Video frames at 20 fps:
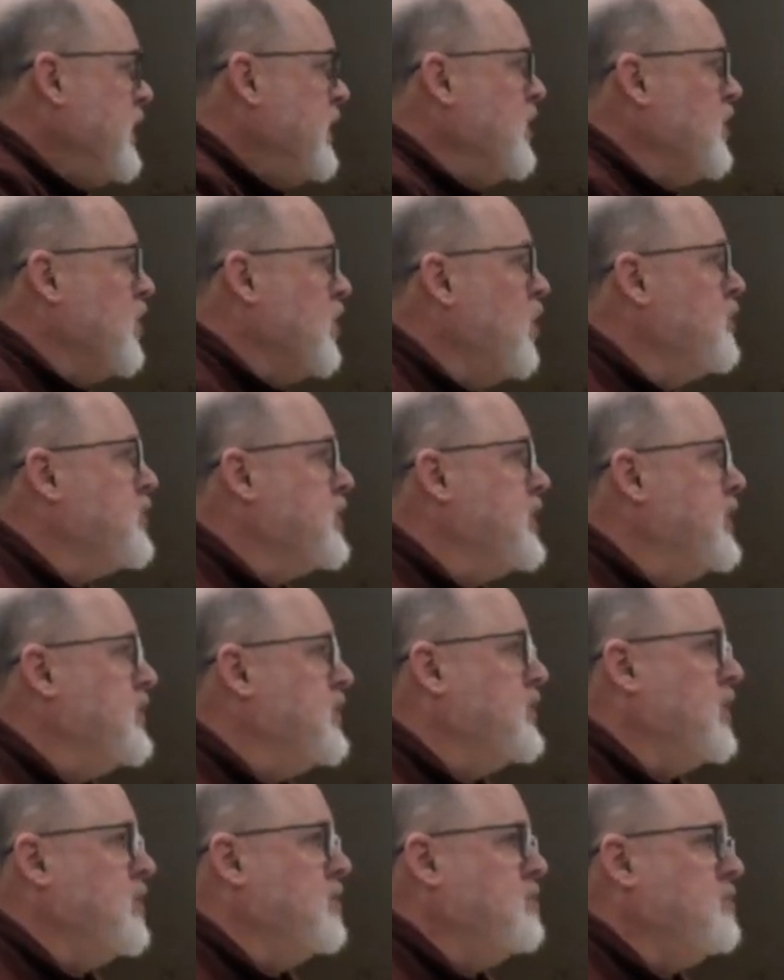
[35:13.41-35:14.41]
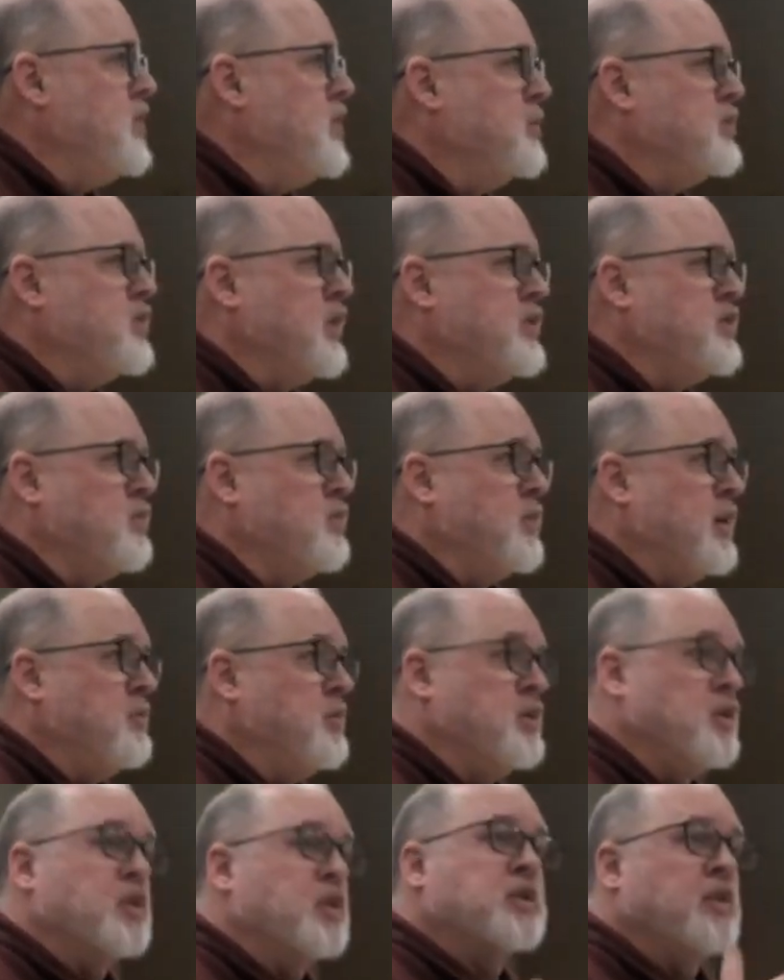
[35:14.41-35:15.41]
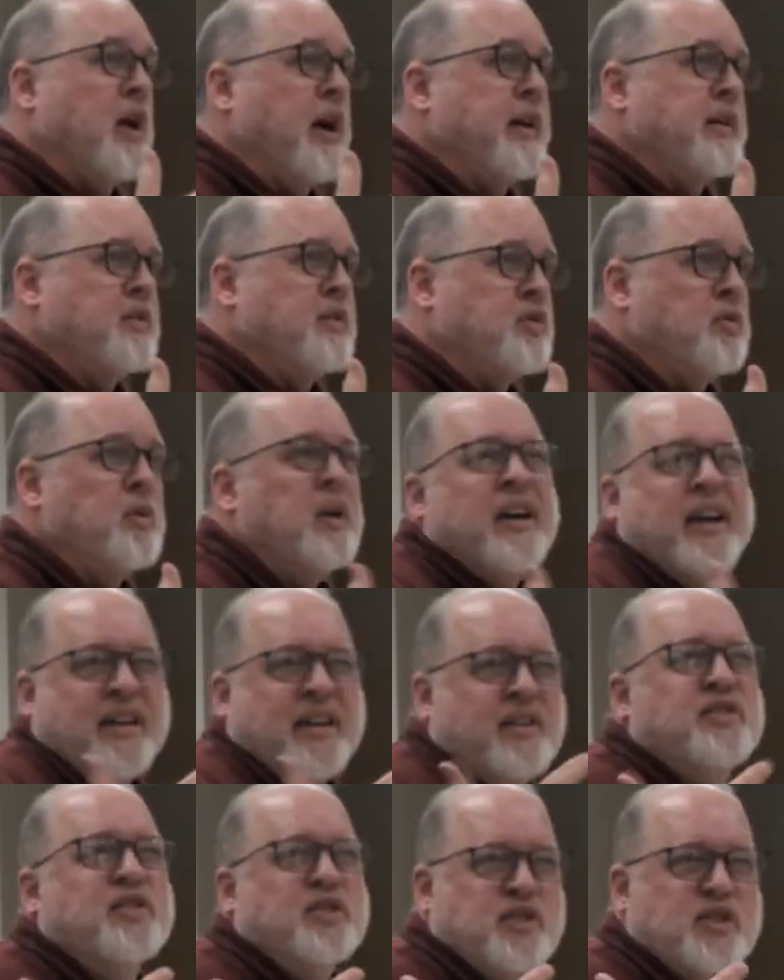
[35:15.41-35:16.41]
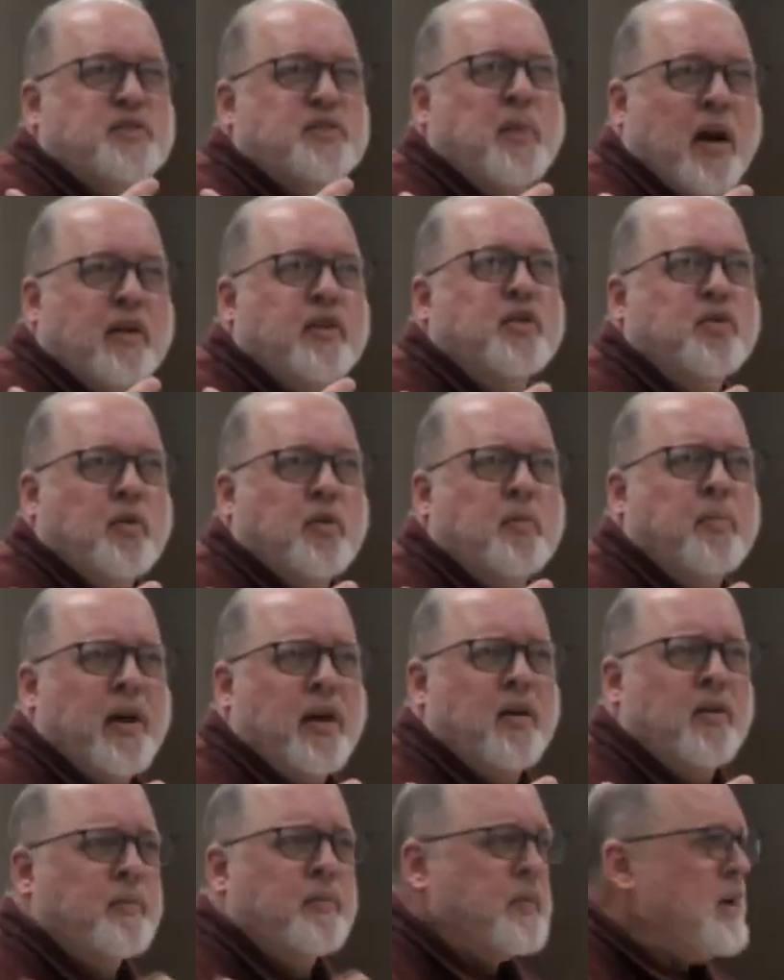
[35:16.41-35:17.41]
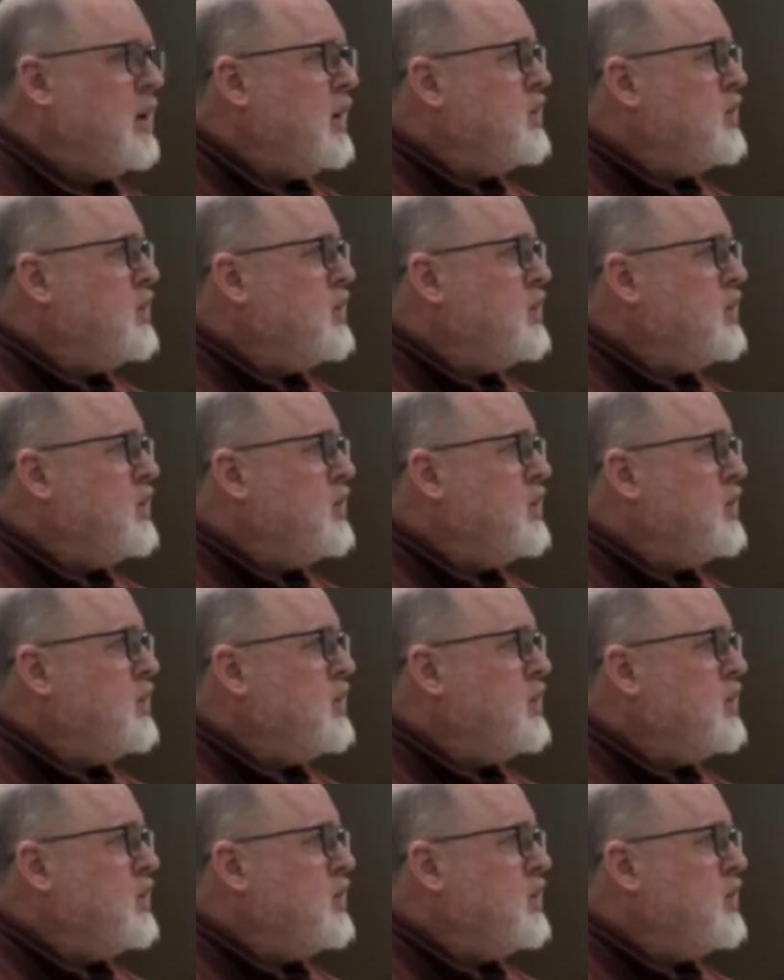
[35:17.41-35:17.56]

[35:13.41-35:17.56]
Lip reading: Here, hopefully, is a demonstration of what it would look like to at least aspire to do it better.